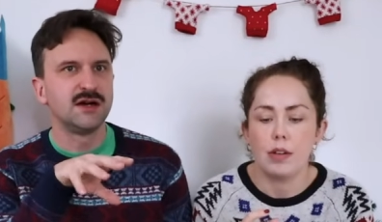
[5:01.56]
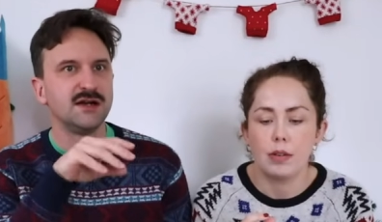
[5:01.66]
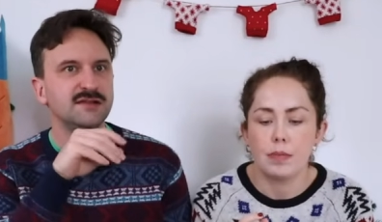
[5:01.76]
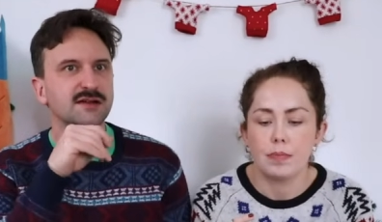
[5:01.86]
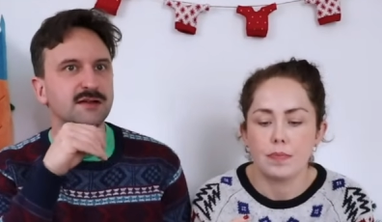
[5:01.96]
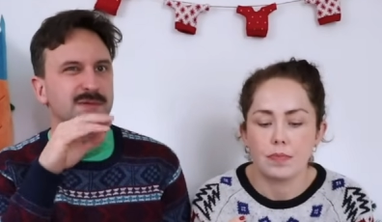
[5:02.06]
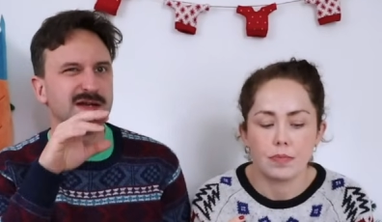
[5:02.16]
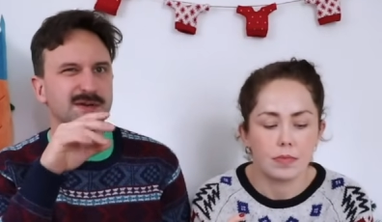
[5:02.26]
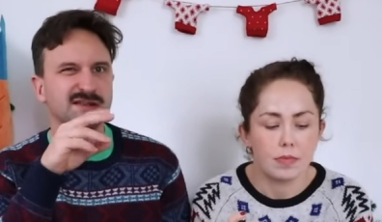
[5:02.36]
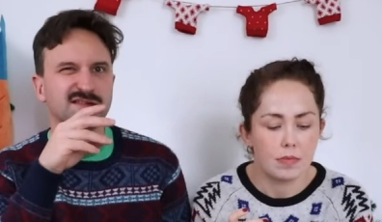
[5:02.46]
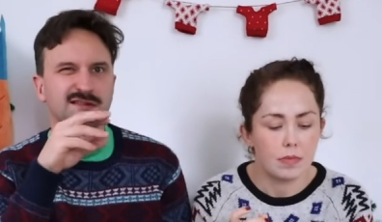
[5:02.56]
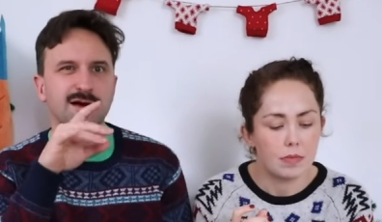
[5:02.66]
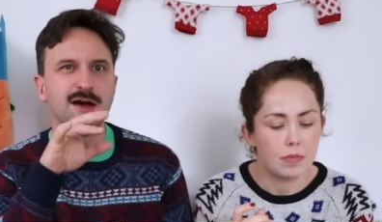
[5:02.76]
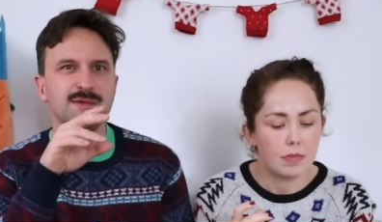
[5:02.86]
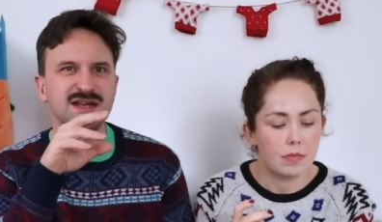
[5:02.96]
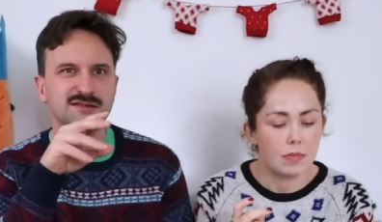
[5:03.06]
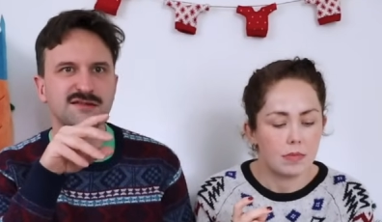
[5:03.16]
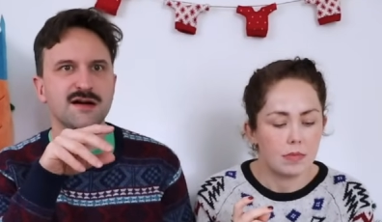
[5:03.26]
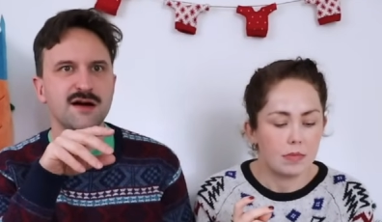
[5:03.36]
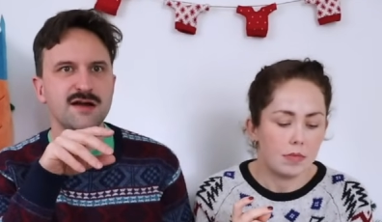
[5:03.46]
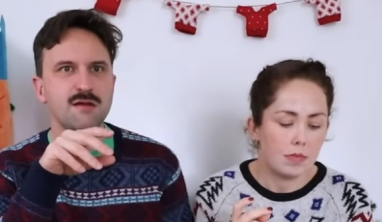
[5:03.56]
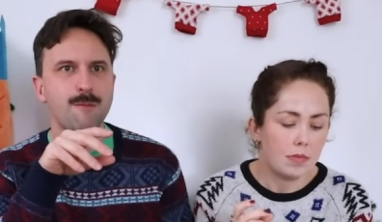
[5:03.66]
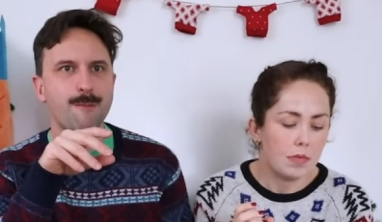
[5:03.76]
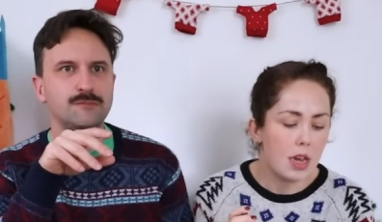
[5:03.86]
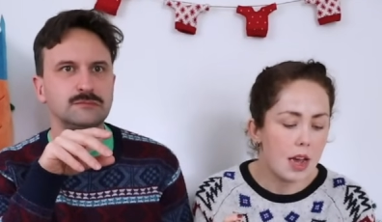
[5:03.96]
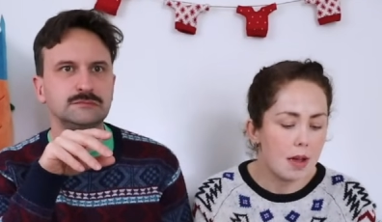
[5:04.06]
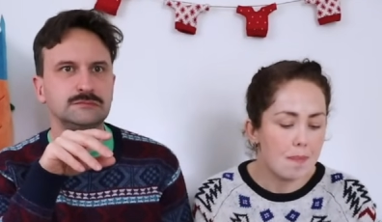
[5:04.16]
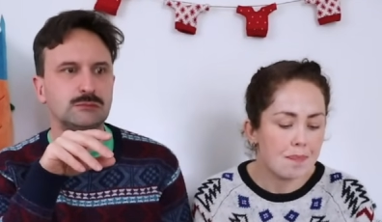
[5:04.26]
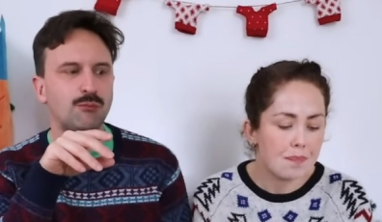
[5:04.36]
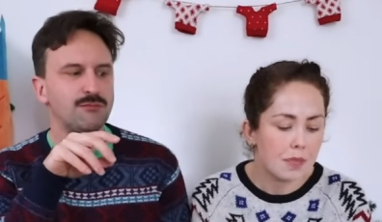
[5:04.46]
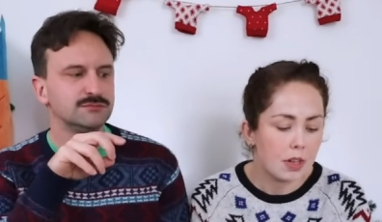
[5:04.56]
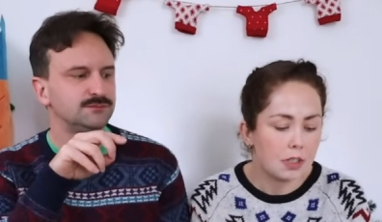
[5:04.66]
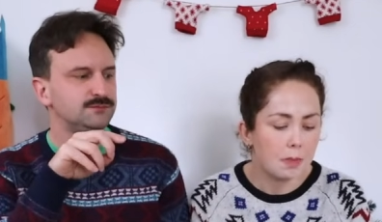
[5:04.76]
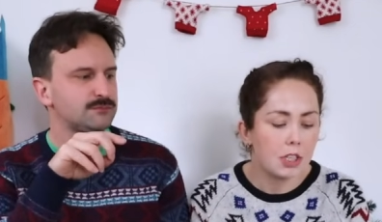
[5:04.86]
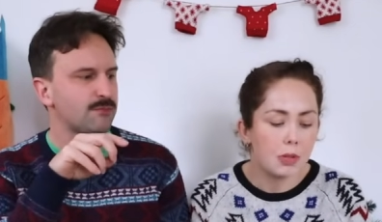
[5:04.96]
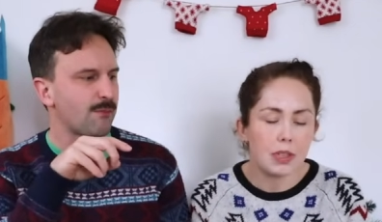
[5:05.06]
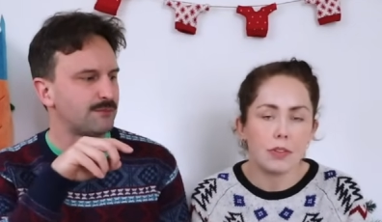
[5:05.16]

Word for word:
Speaker 1: nice. They can be a bit slimy inside.
Speaker 2: Yeah, especially when